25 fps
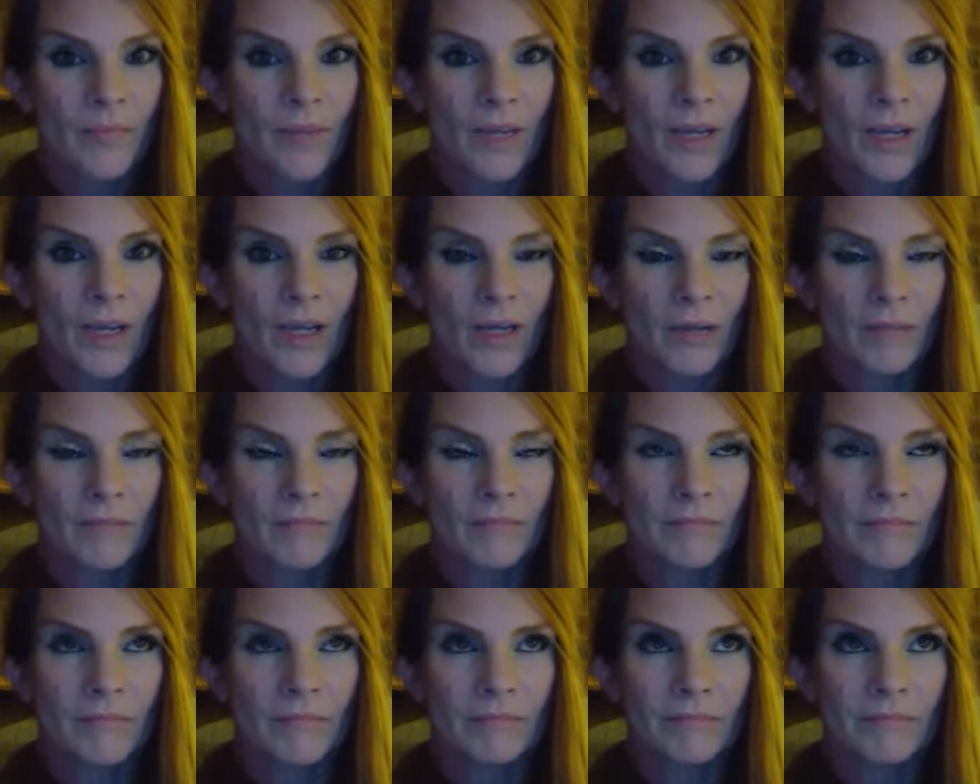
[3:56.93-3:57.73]

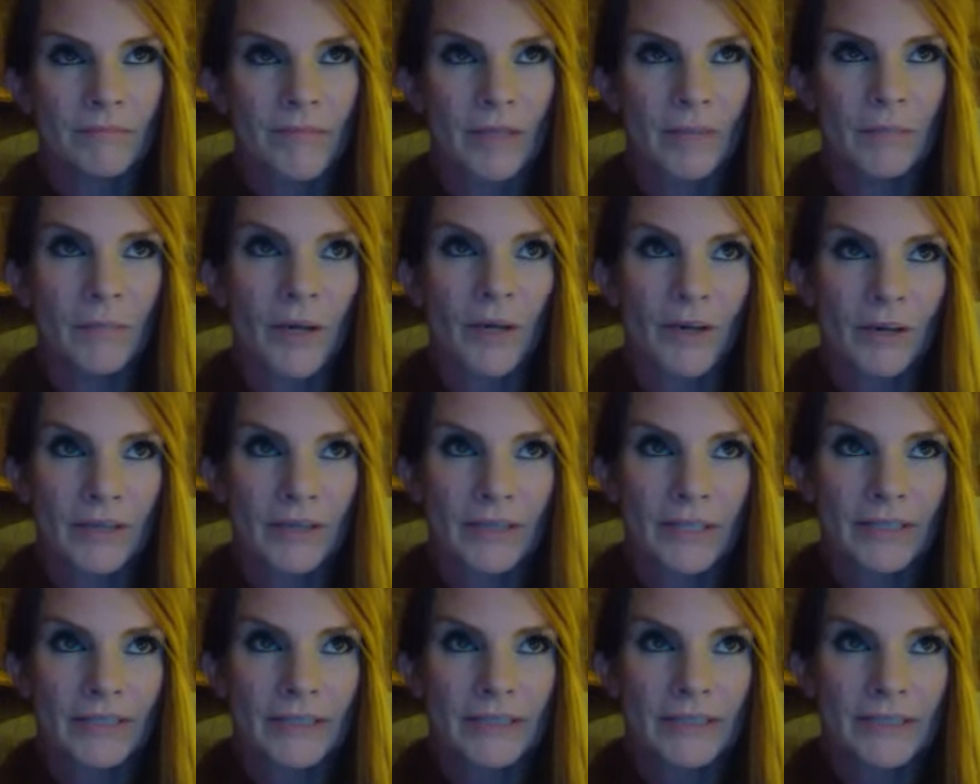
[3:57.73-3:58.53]
I'm
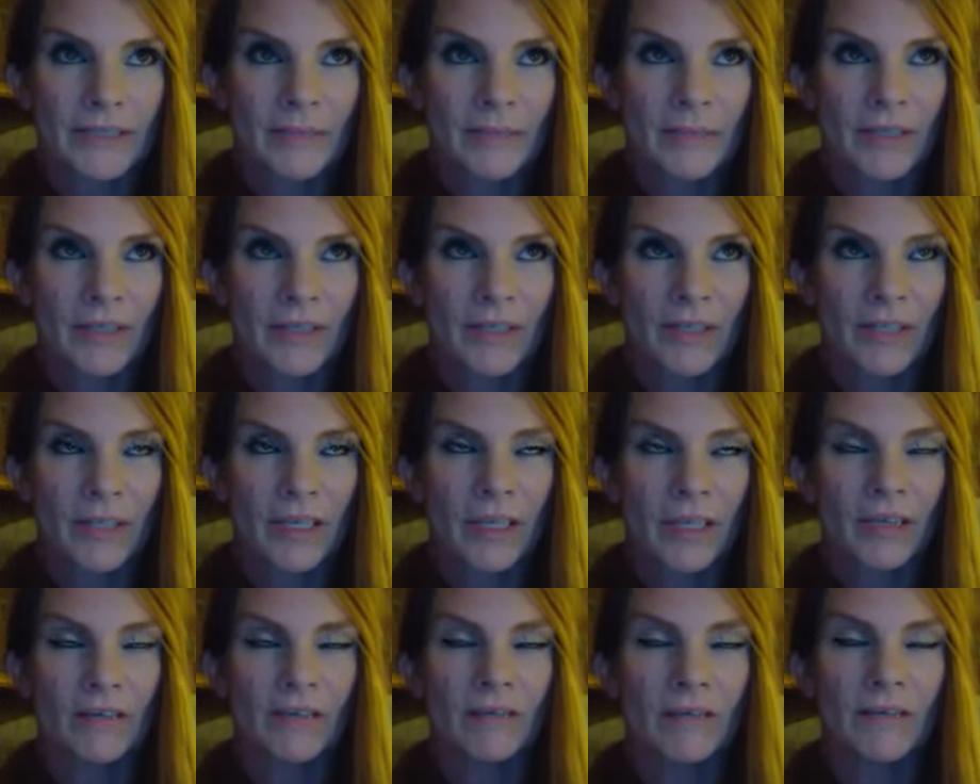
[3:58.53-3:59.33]
currently on
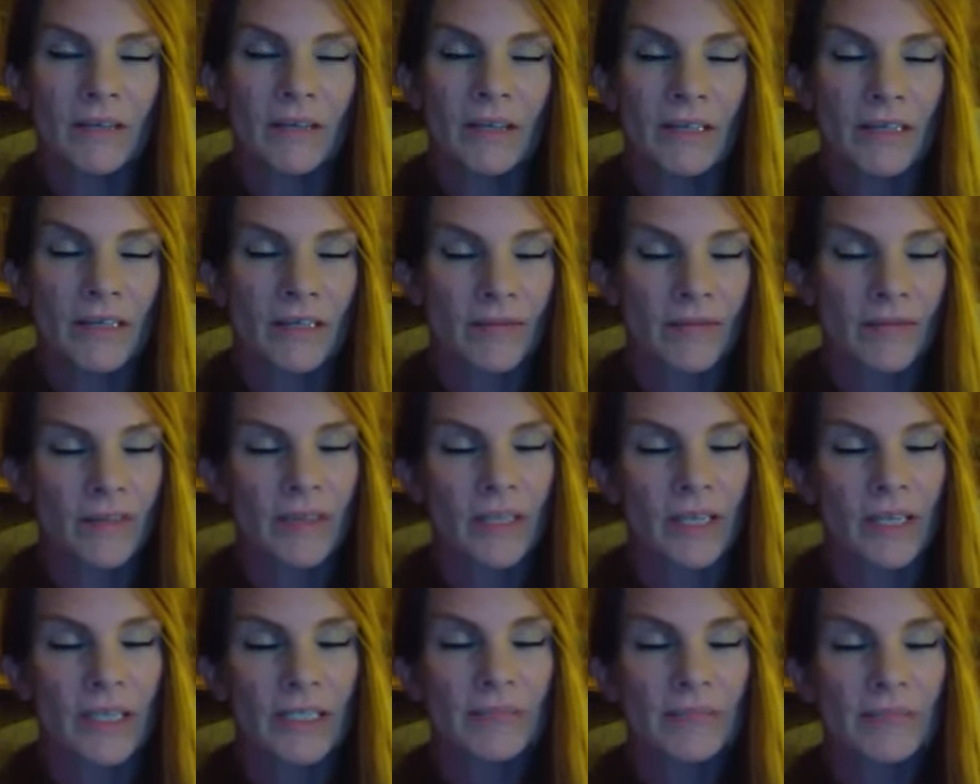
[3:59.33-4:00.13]
disability and different
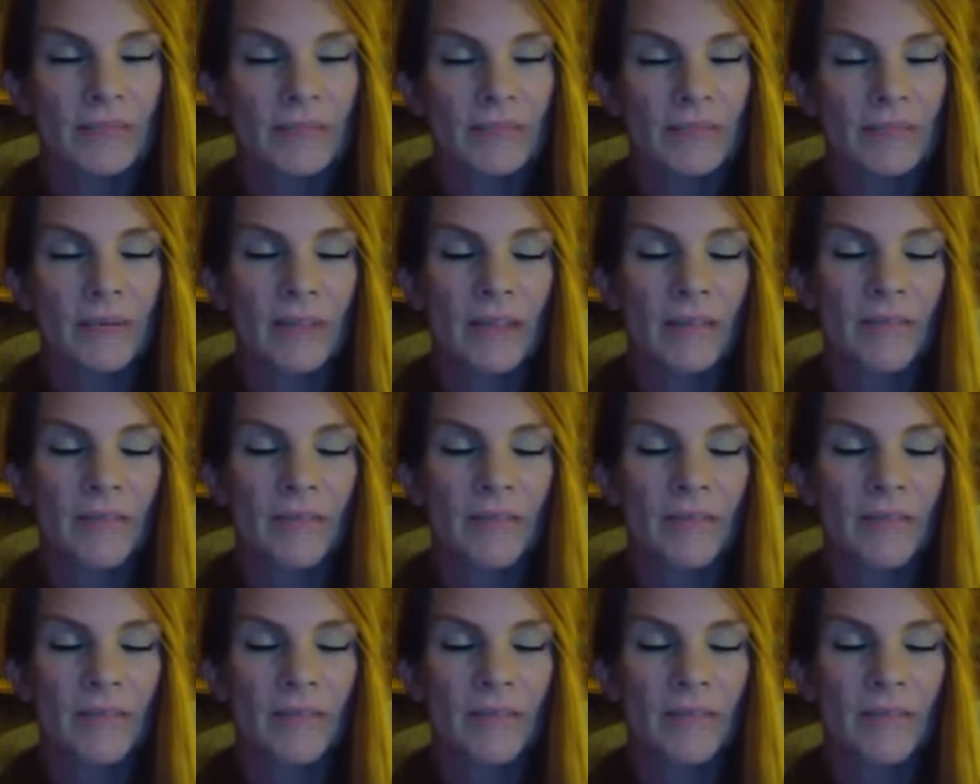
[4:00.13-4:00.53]
things, but the